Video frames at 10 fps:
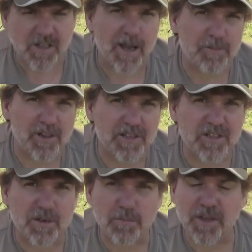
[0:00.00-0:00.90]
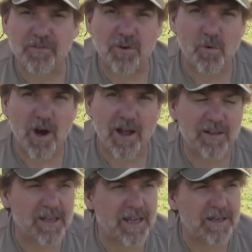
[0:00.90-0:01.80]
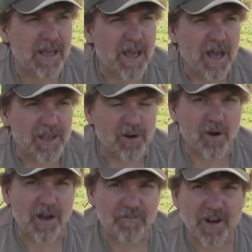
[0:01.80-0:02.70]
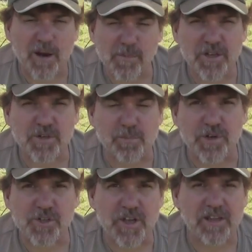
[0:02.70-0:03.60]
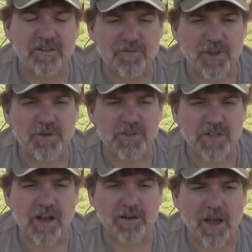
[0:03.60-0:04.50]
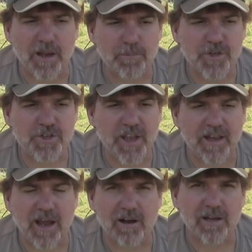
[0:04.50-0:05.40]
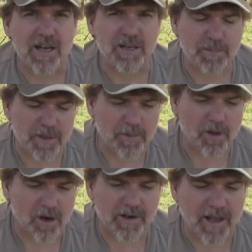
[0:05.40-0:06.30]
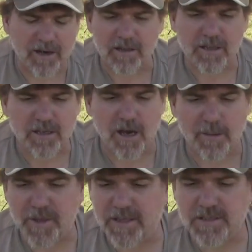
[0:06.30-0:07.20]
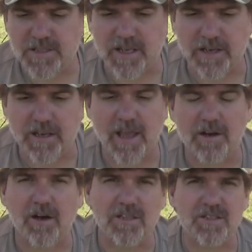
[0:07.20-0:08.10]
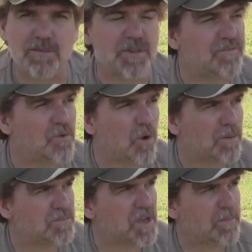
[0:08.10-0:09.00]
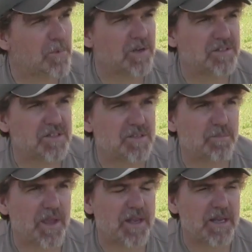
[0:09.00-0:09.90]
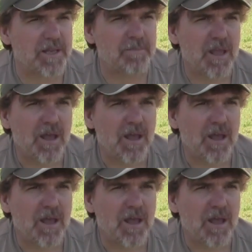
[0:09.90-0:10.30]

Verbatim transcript: time to listen to me for a while again. You know, I very much appreciate the views, and I appreciate how kind people are down in the comments and on some of the forums I participate in.